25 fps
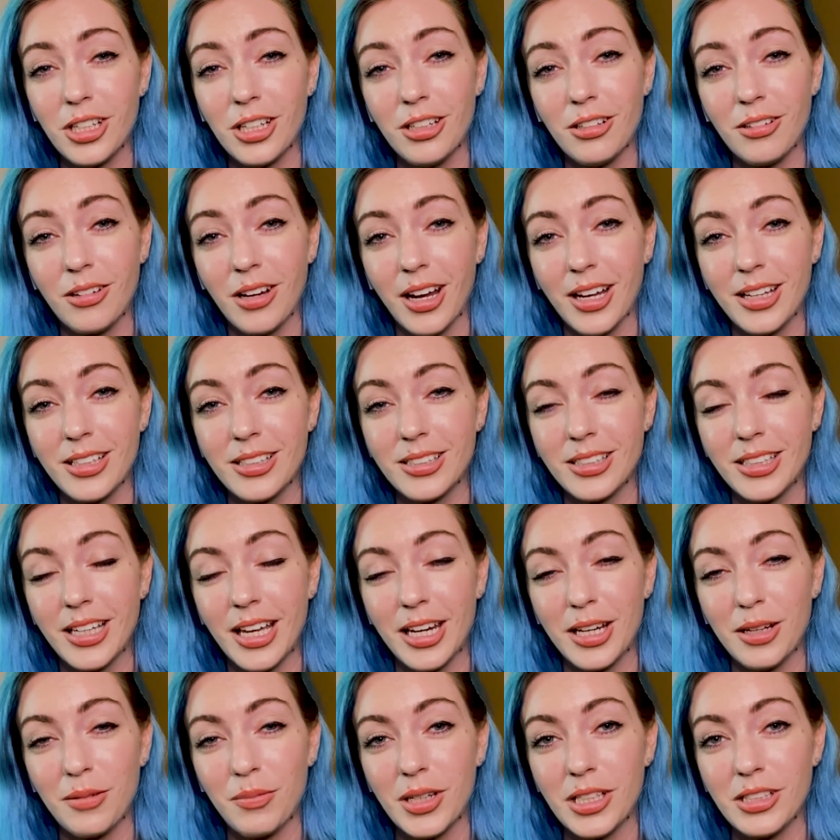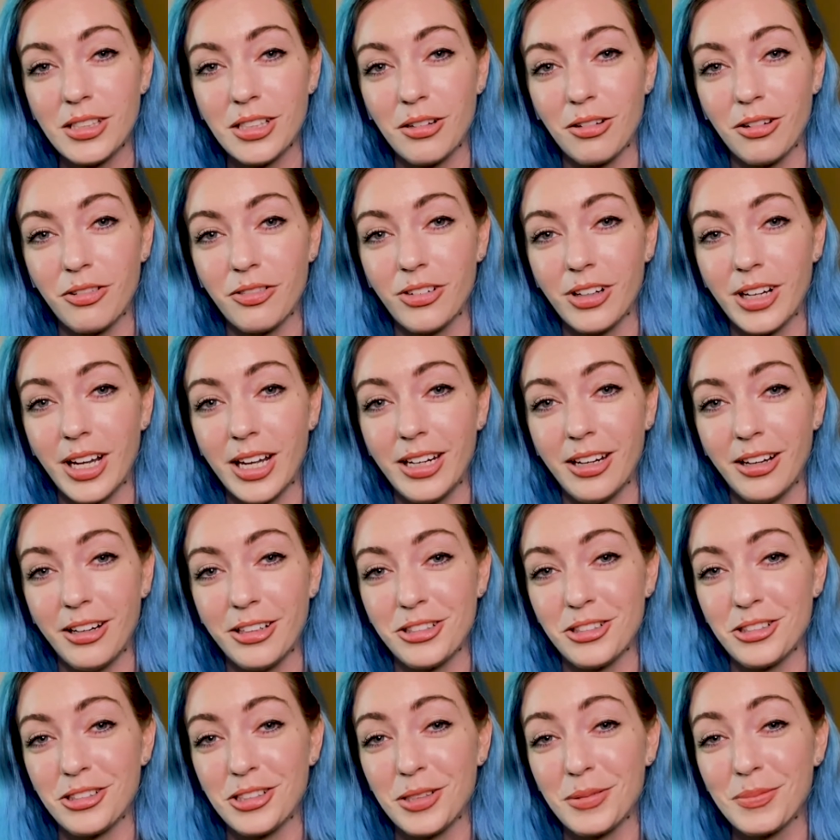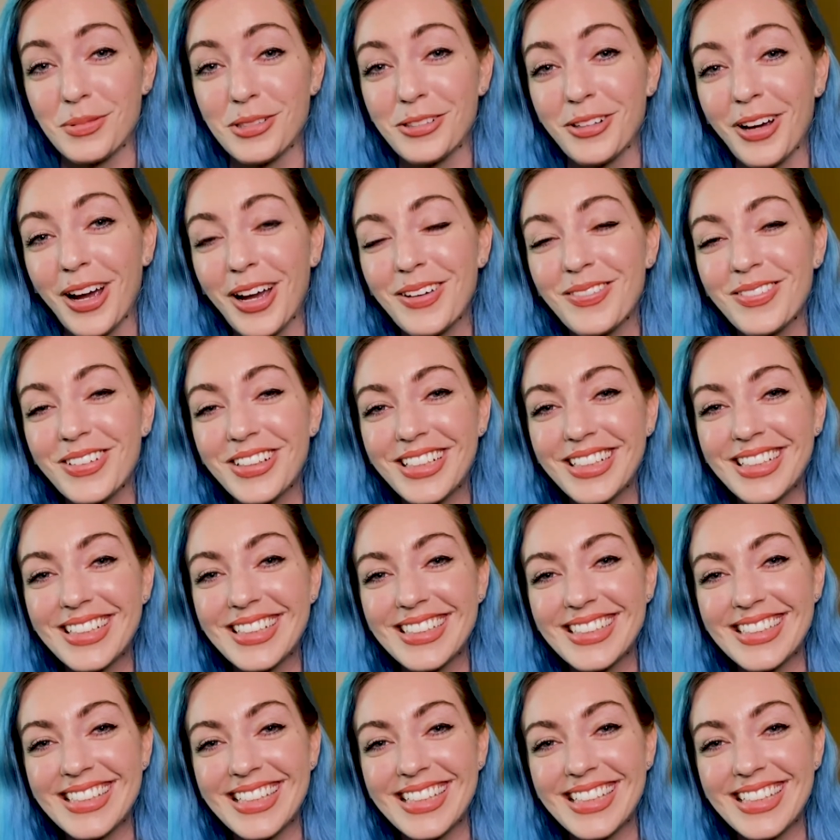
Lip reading: you guys getting me to over 800 subscribers.